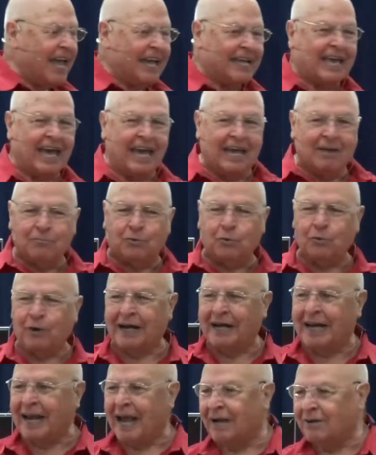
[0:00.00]
They came to
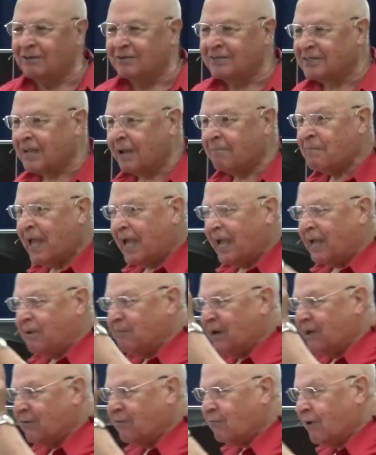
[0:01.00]
announce. In
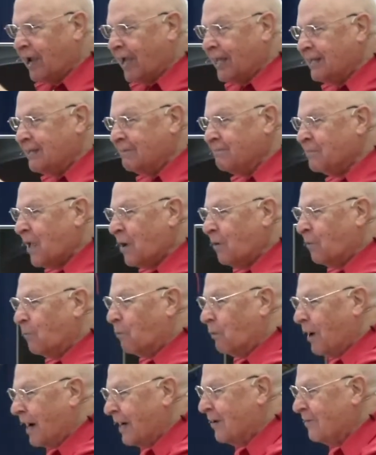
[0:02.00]
my my friend,
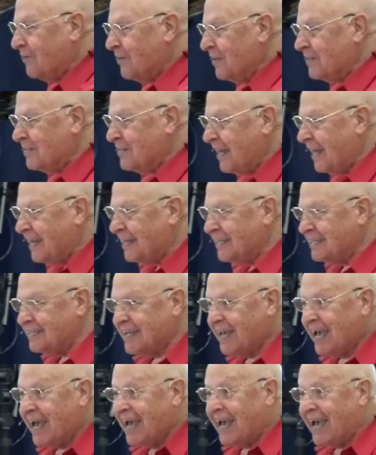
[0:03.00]
one of these days,